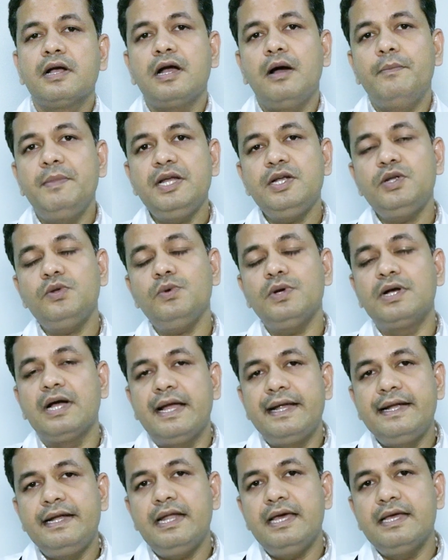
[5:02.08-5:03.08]
Coming to
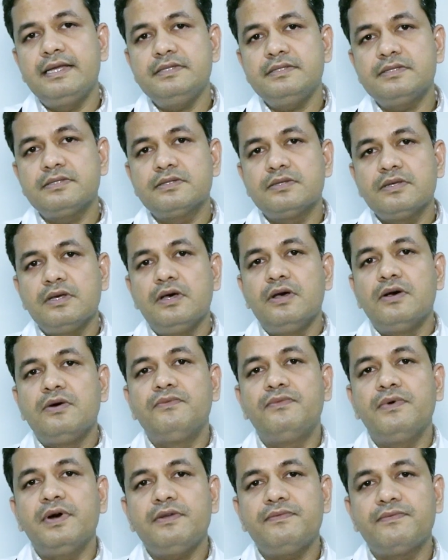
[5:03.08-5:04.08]
guidelines
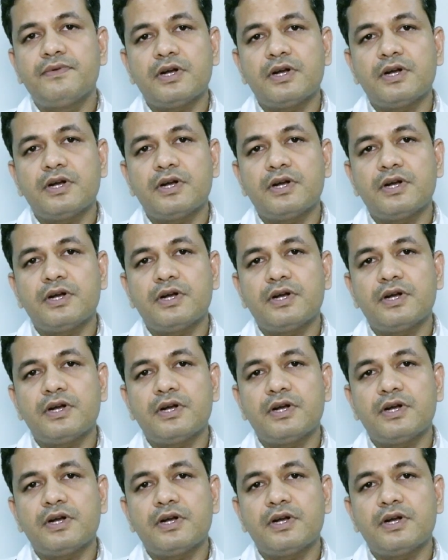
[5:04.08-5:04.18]
for